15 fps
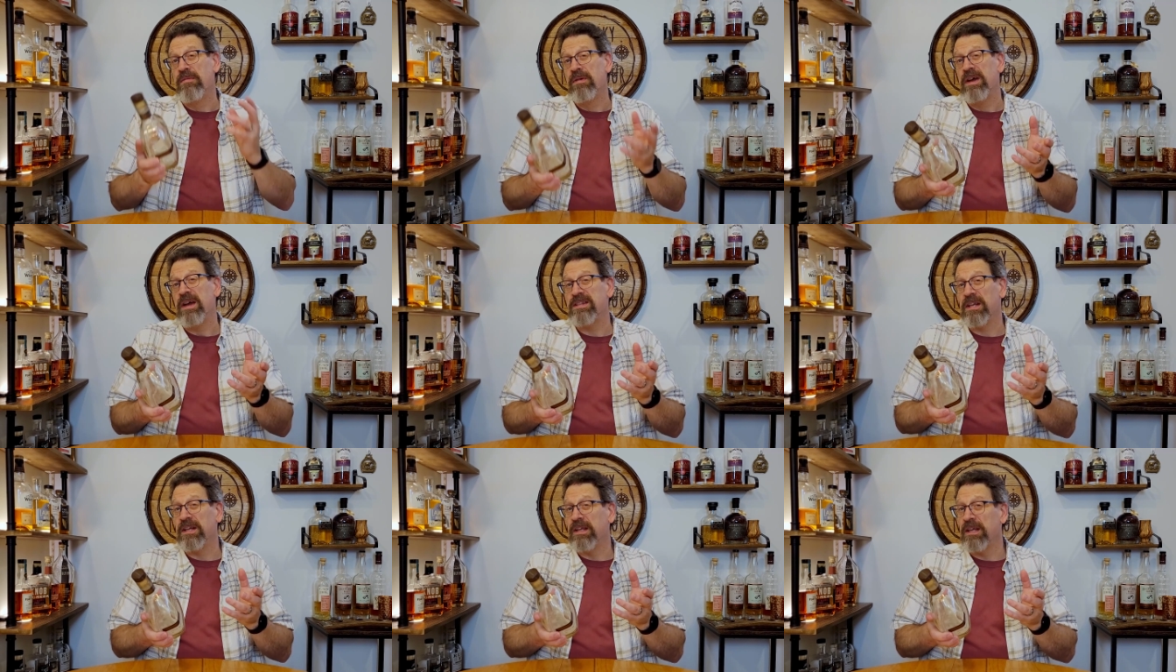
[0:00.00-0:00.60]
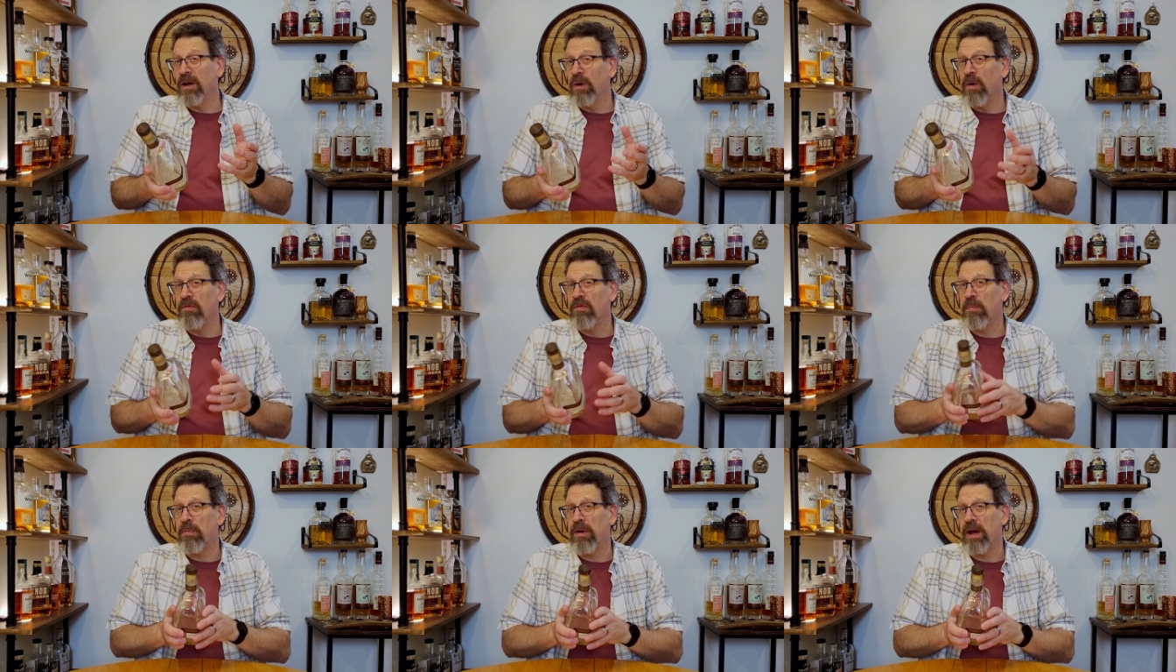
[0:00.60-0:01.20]
It's a little
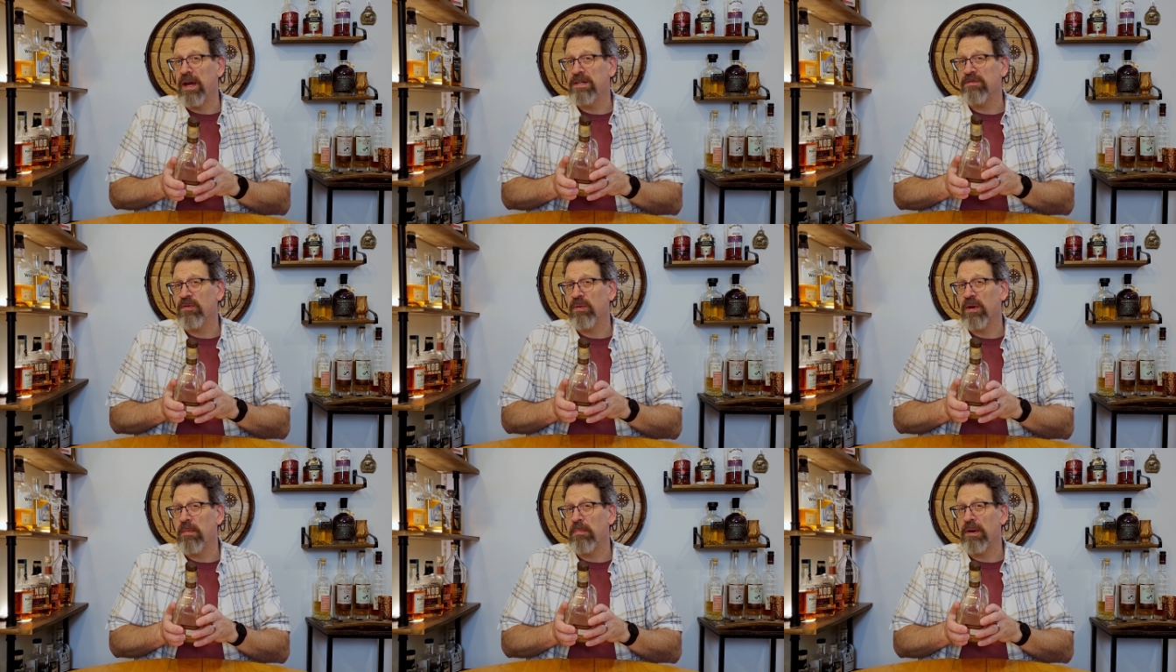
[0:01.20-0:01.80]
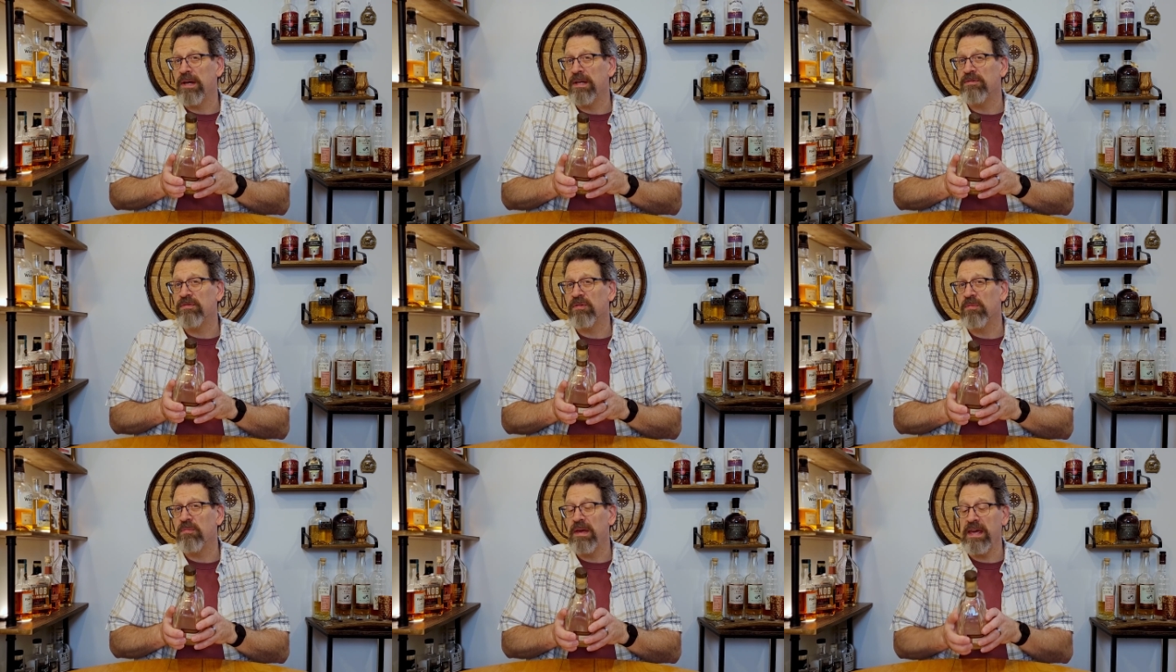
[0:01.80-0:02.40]
overpriced for what it brings
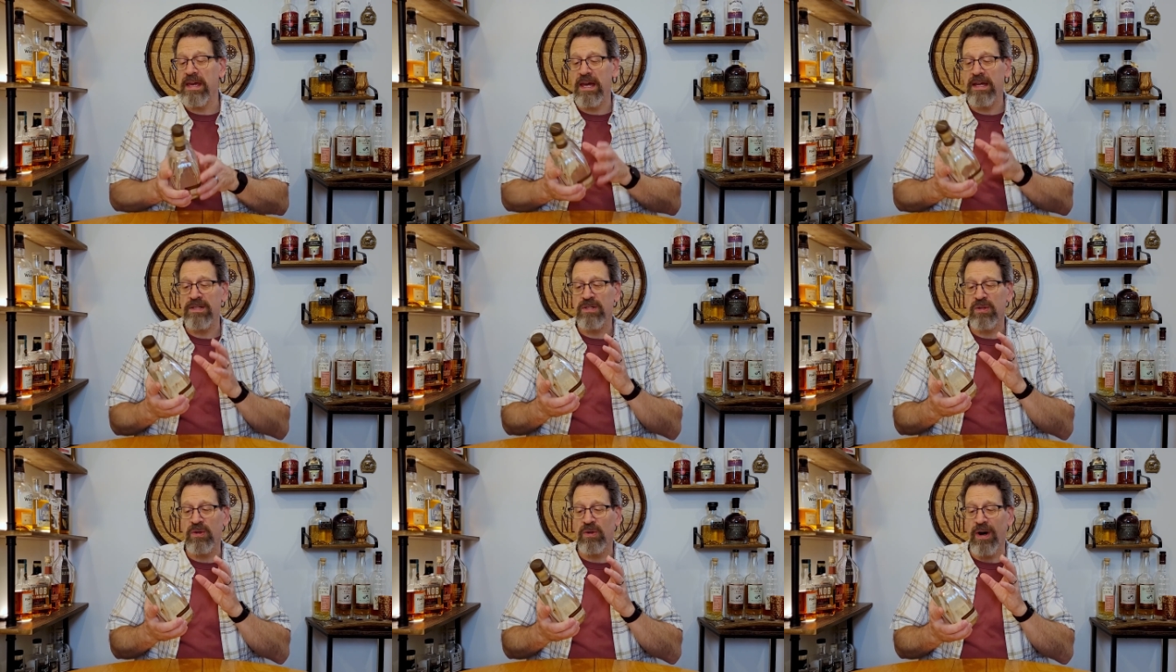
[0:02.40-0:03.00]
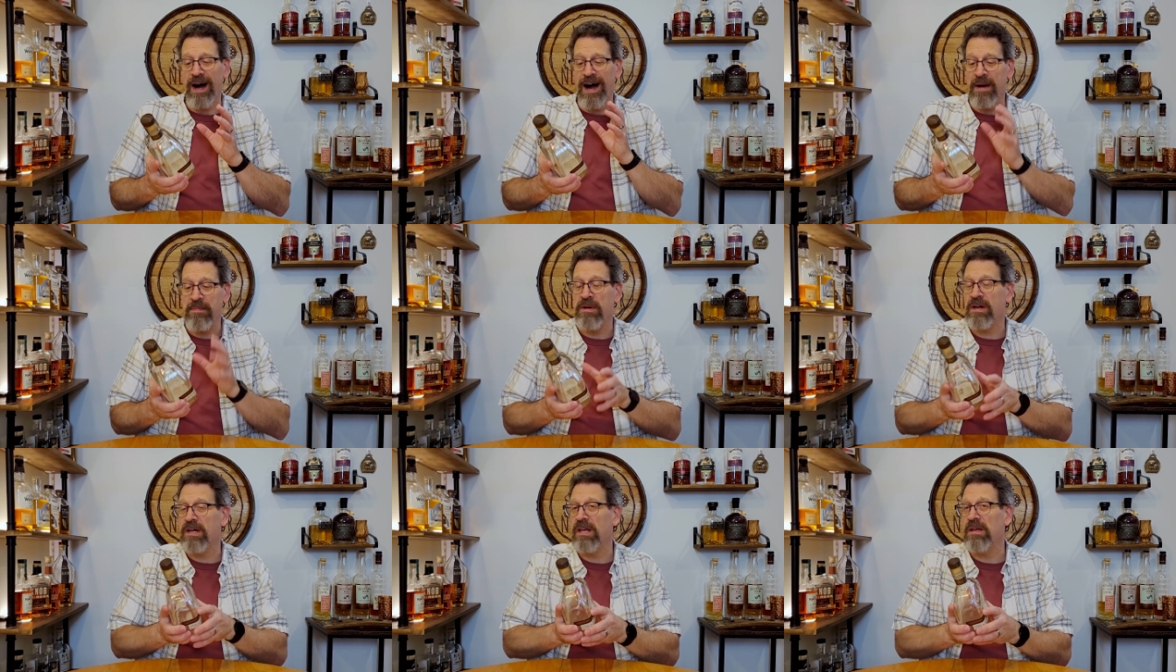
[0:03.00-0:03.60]
for me, and so I'm
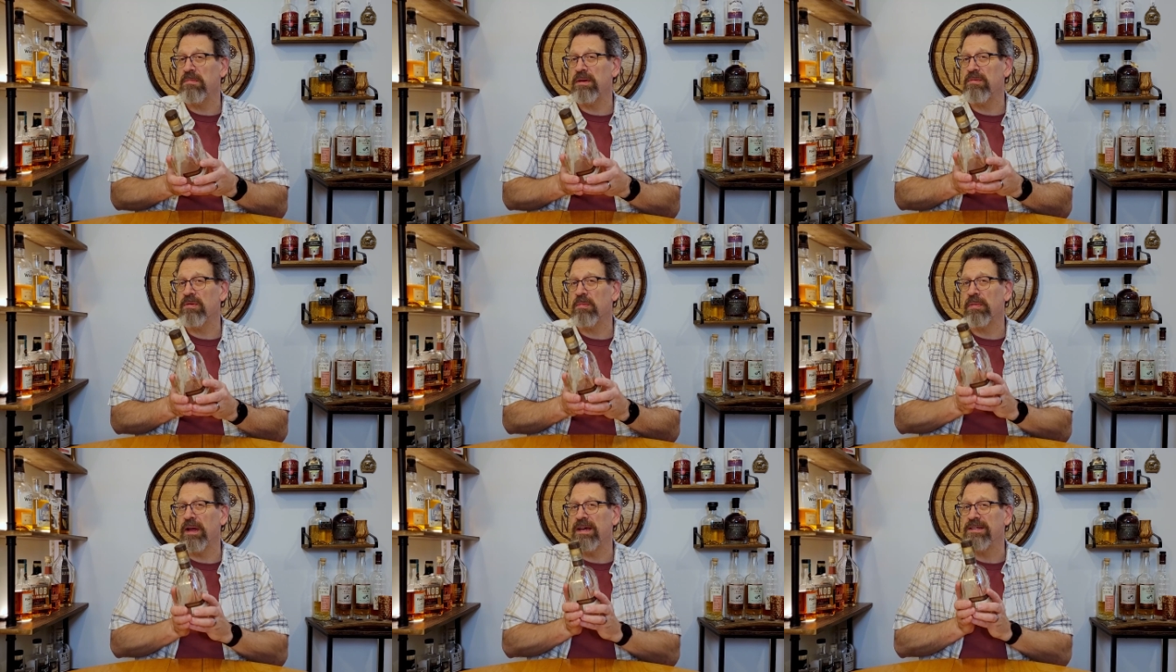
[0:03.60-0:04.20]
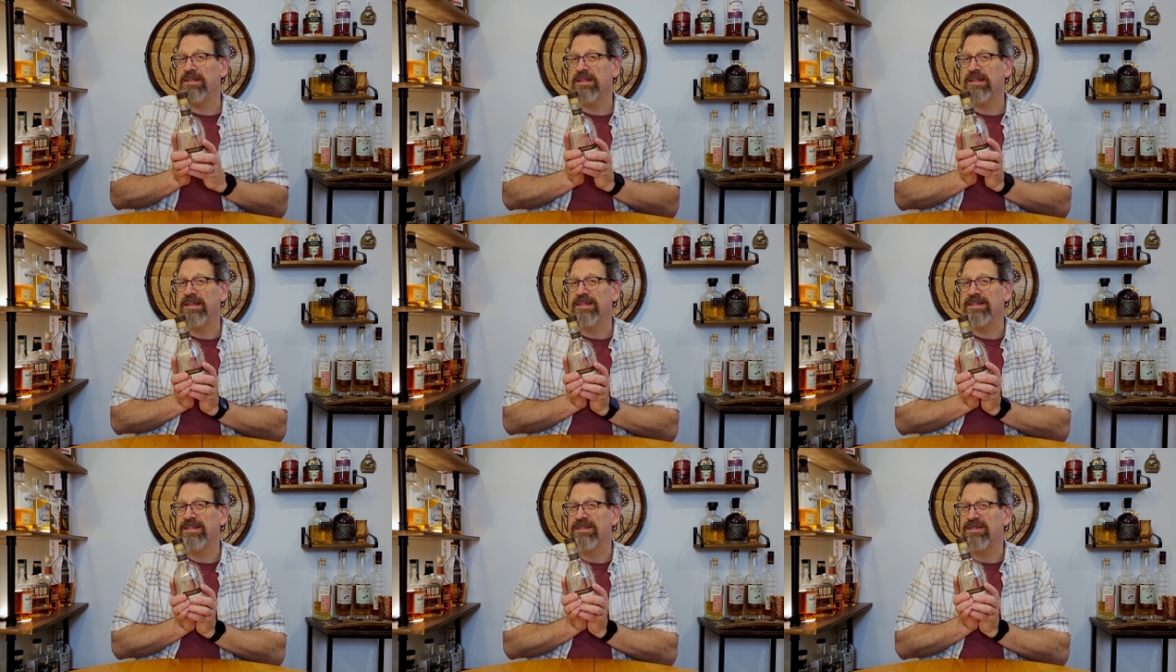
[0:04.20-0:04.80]
not gonna be replacing
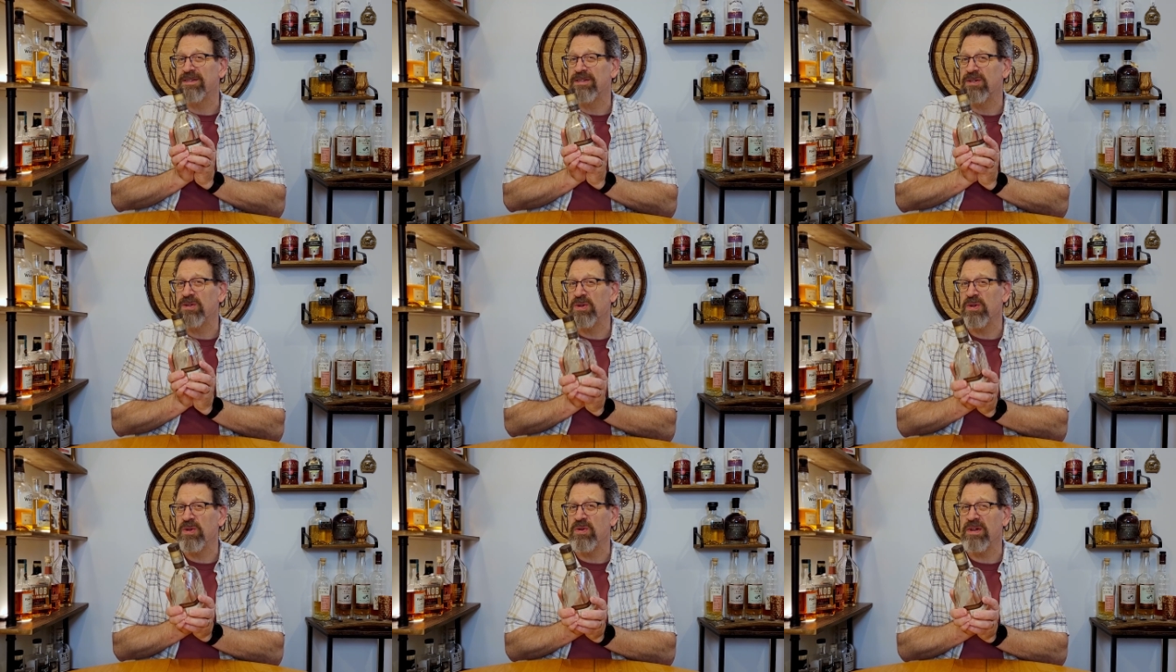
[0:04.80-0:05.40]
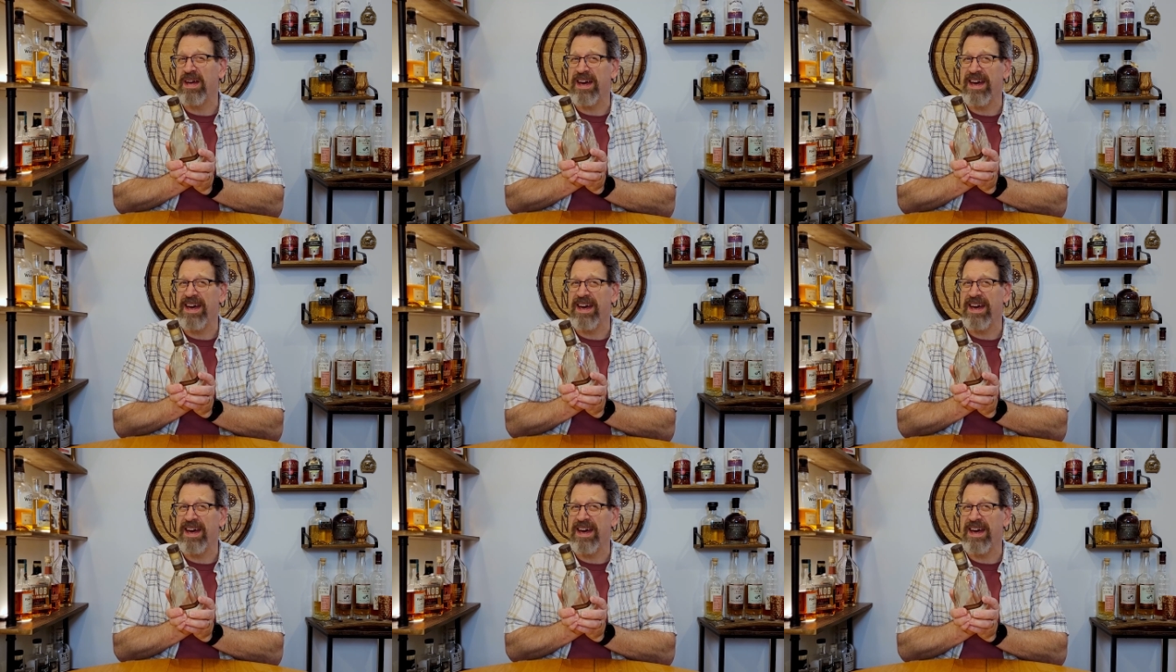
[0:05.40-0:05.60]
this soon,